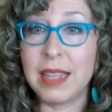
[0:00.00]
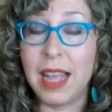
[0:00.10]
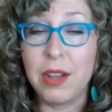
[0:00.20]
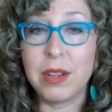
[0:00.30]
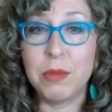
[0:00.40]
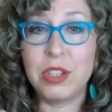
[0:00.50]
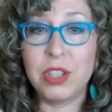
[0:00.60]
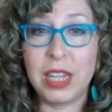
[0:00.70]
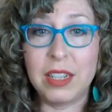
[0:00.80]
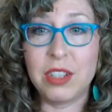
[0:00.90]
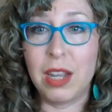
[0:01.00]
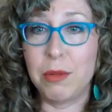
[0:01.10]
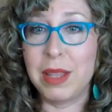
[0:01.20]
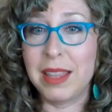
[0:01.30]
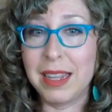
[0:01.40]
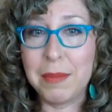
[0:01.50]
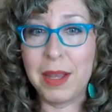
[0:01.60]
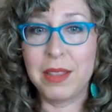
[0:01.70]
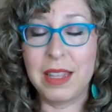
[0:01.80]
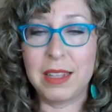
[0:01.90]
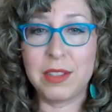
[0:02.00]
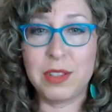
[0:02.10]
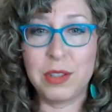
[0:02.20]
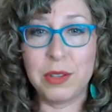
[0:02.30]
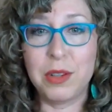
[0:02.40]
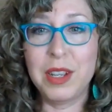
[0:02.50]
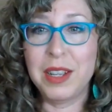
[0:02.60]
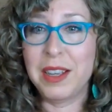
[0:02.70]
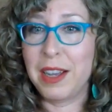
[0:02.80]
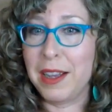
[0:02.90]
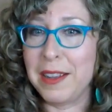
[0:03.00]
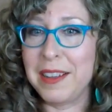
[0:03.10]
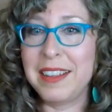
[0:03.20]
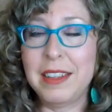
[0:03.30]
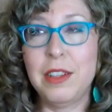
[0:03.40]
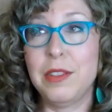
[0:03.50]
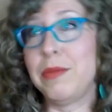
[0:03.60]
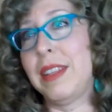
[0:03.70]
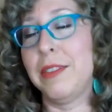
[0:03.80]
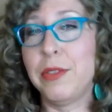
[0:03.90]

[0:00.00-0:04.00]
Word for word: how can we change how we think about things to uh, you know from